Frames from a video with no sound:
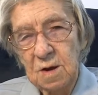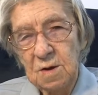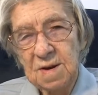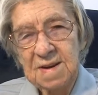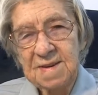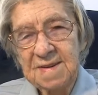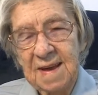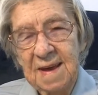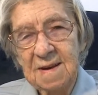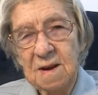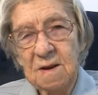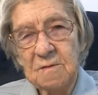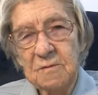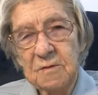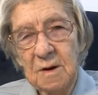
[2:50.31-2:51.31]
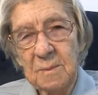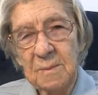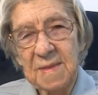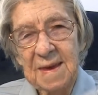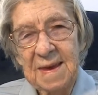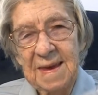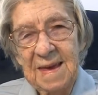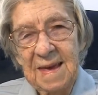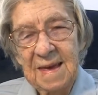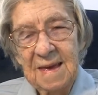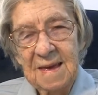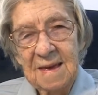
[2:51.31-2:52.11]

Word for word: who descended from the